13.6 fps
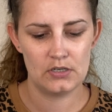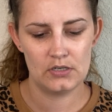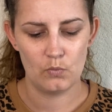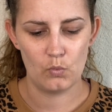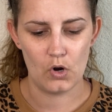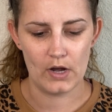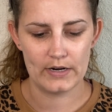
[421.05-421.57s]

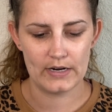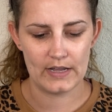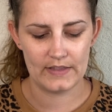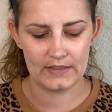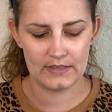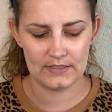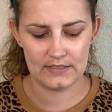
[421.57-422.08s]
1. I
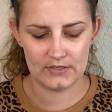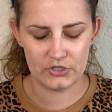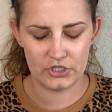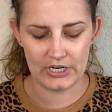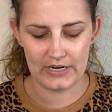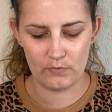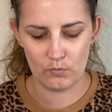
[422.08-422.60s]
think this is
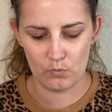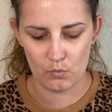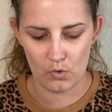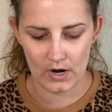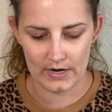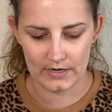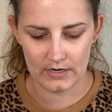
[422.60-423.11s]
shade
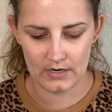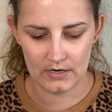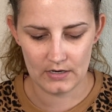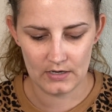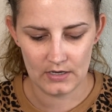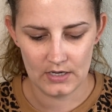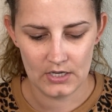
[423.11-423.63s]
1.
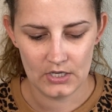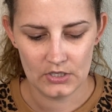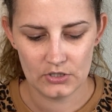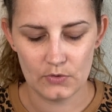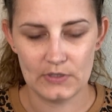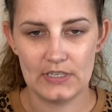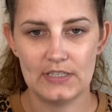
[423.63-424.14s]

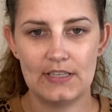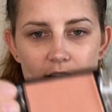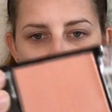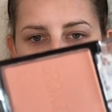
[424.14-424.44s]
So it does have